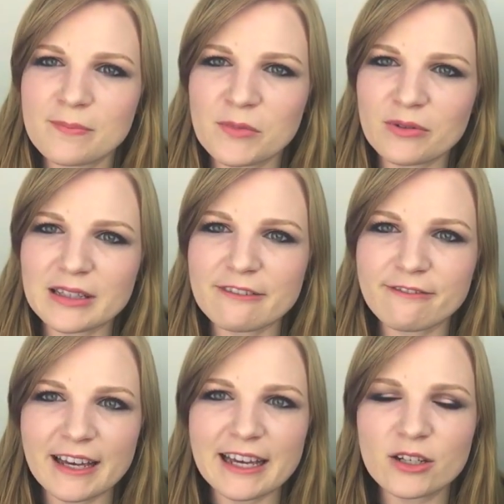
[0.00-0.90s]
I'm not really a
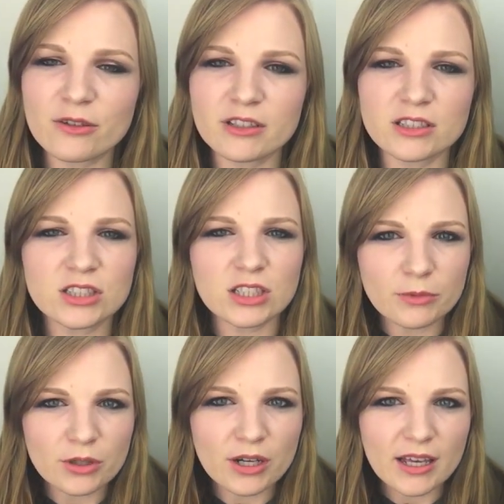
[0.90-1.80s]
fan of the
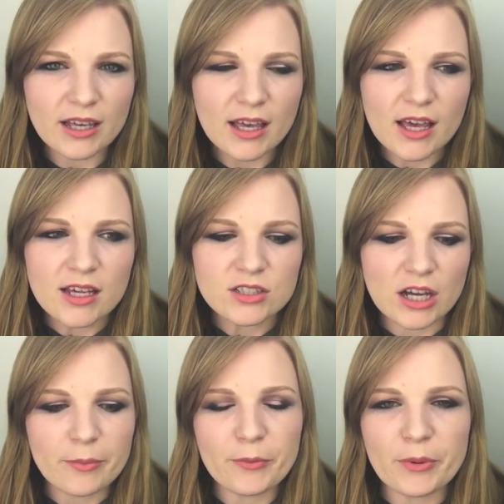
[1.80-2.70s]
shimmery
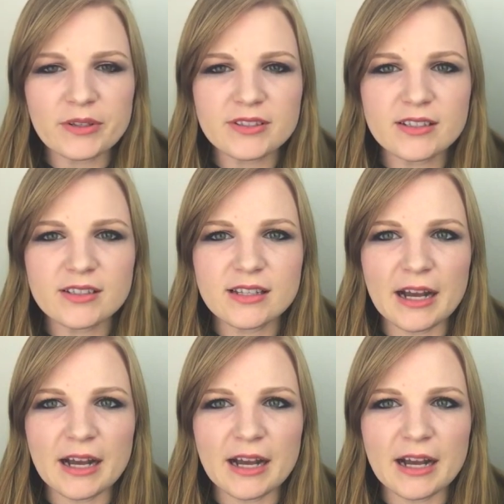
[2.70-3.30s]
type of bronzers,